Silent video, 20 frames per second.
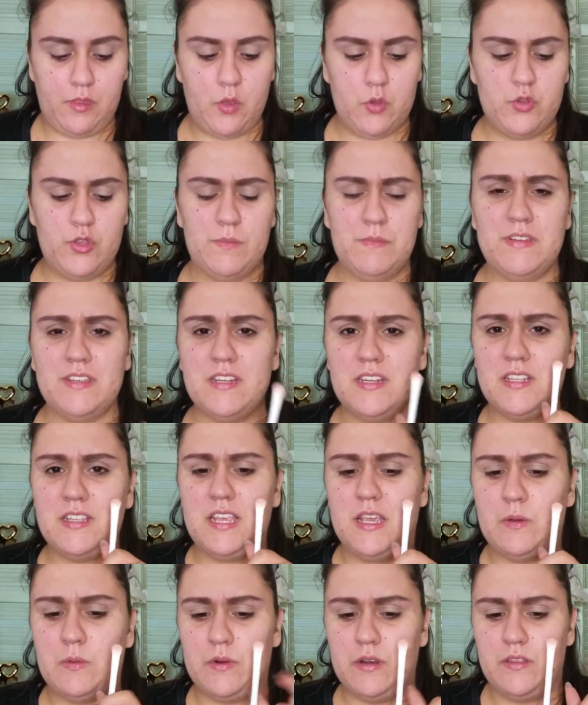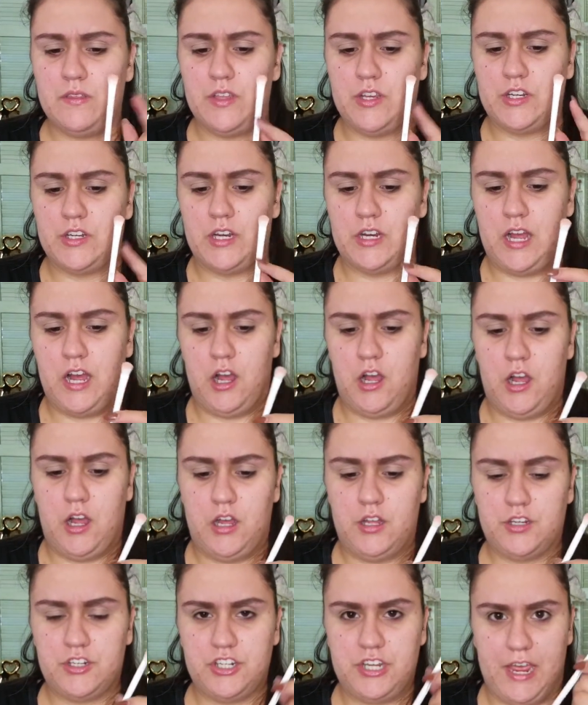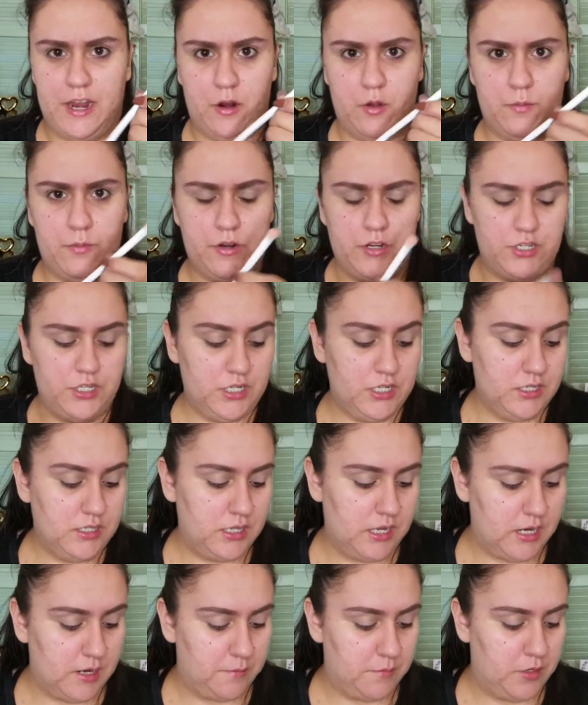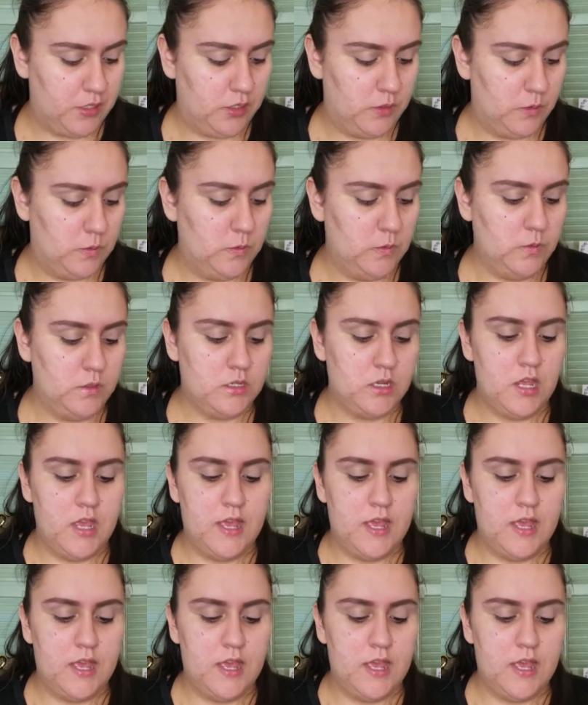so I'm just gonna take one of their shadow brushes, and I'm gonna use